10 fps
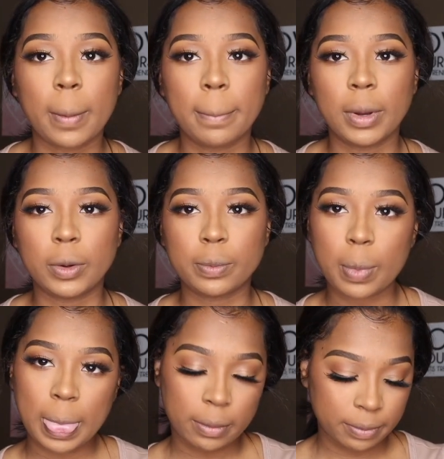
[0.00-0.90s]
boom.
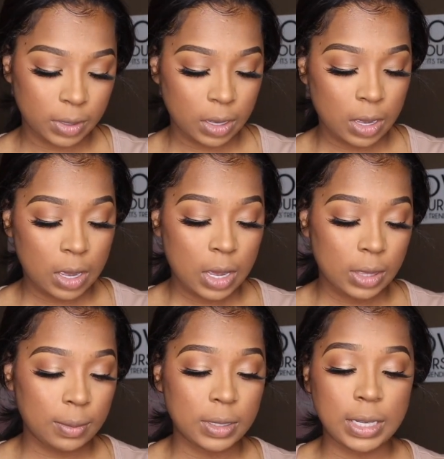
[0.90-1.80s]

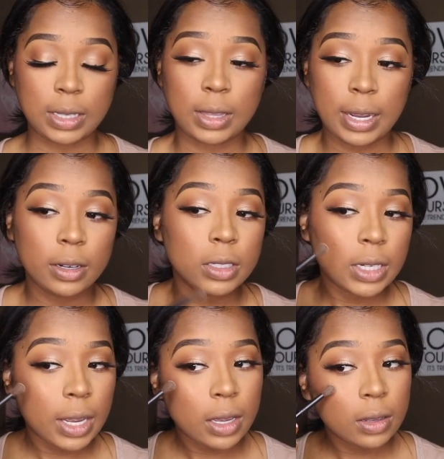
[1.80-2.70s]
Then I'm gonna take a lighter
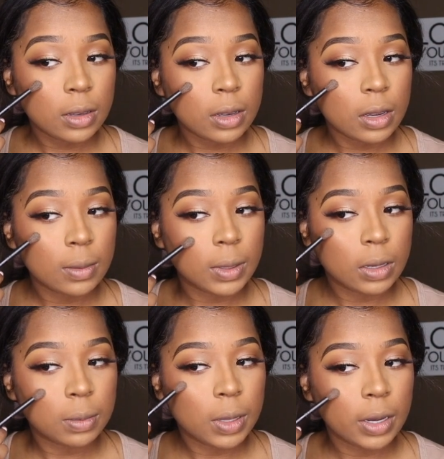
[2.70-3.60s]
shade. I'm
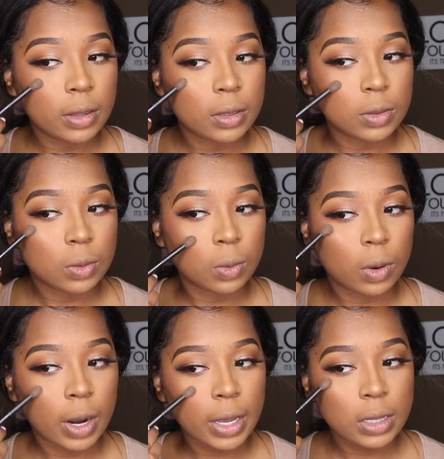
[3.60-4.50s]
gonna apply this
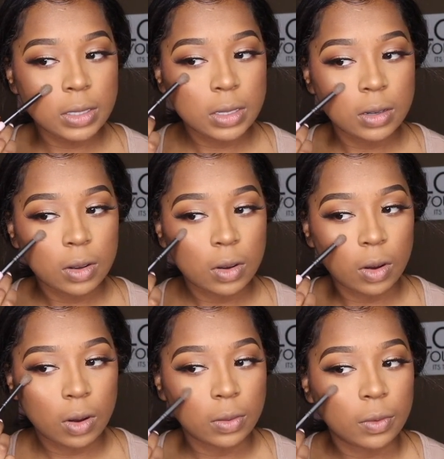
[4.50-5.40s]
right
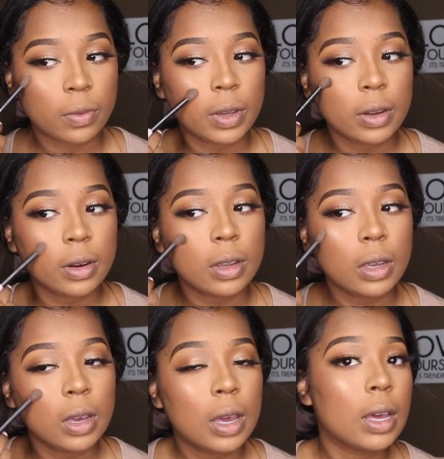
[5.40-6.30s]
on the
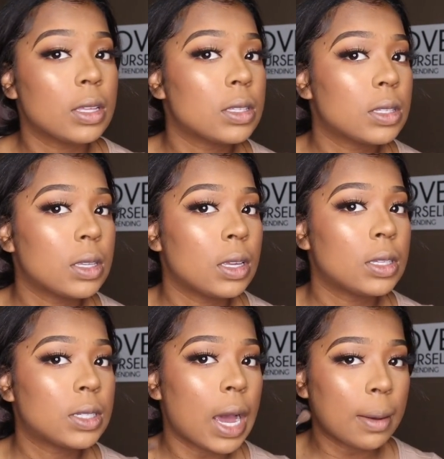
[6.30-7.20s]
very
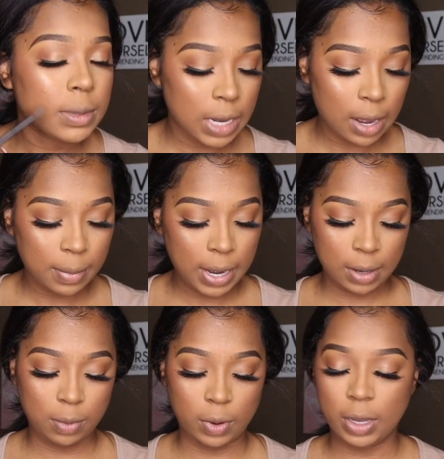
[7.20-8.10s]
top high
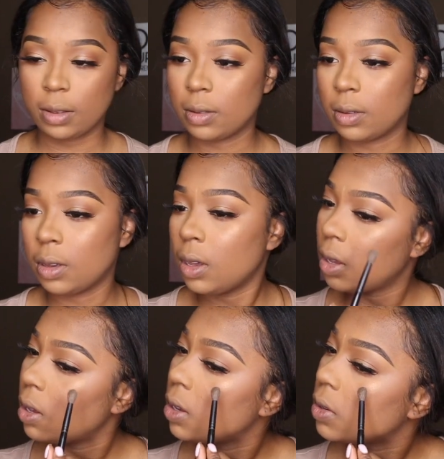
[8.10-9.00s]
point.
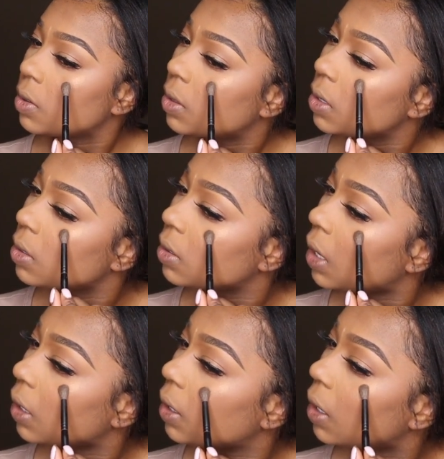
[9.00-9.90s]
So this is
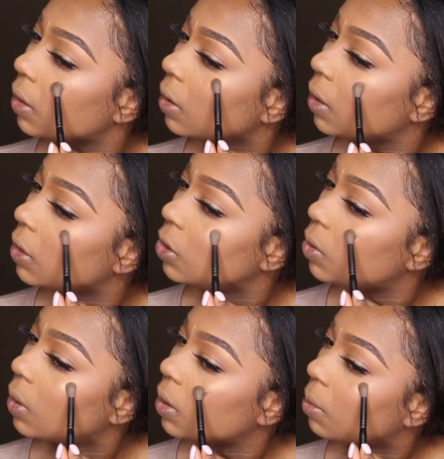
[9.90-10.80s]
not a color that you
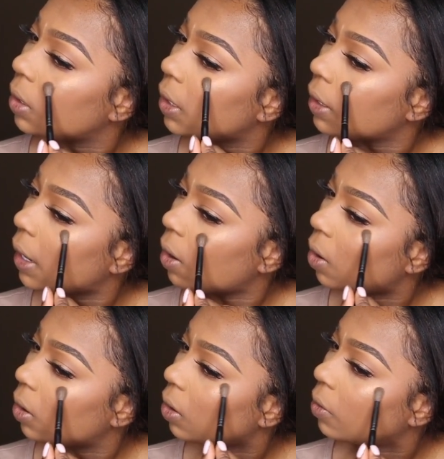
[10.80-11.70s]
want to blend out
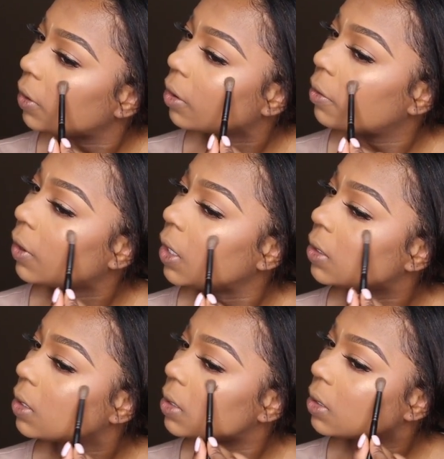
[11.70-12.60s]
all over your face.
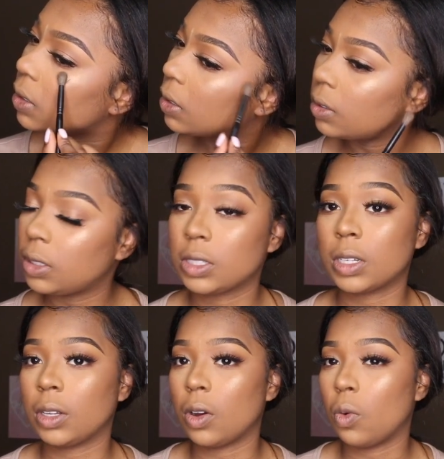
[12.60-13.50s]
This is literally just
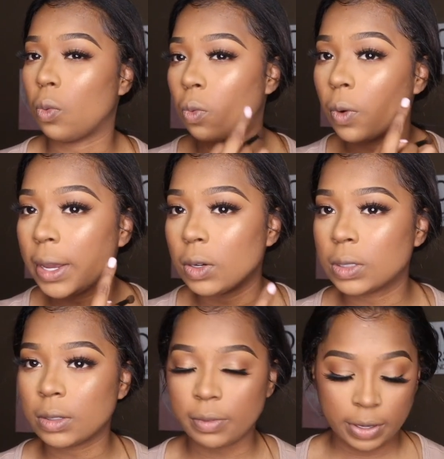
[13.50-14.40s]
gonna go right
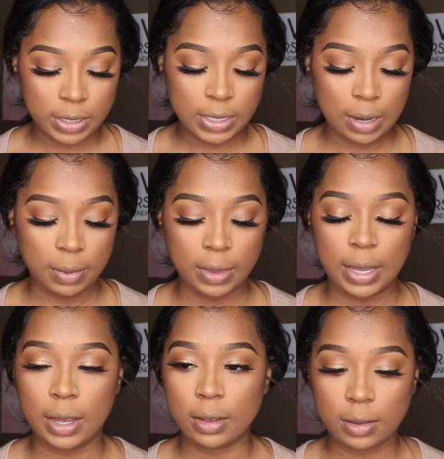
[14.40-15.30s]
on the very top of
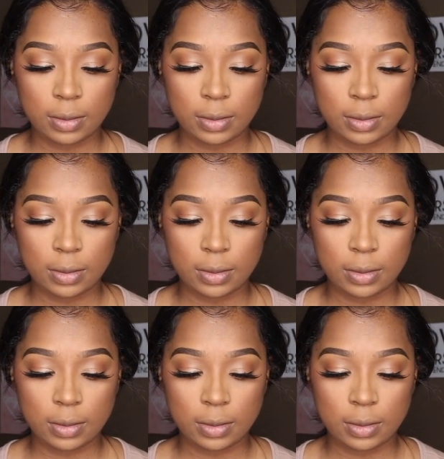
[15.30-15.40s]
that.